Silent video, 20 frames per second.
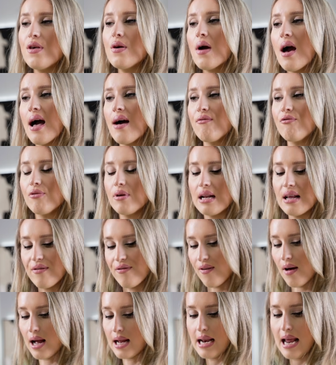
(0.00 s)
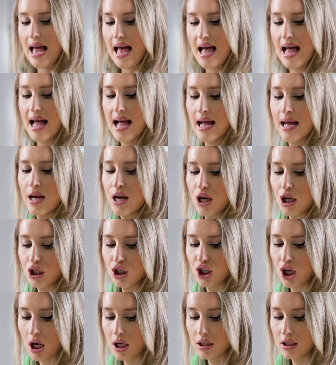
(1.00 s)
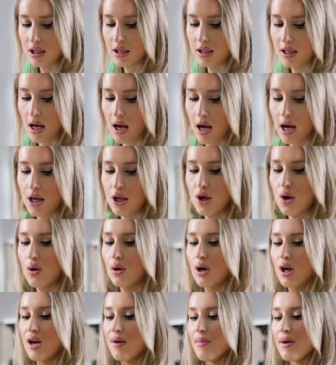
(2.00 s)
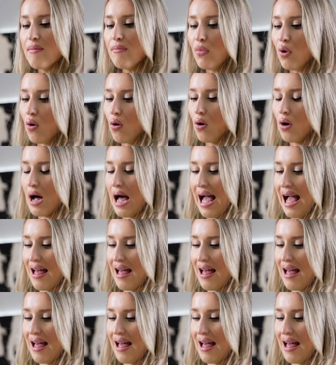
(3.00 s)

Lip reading: you have really fine hair, chances are you're going to be more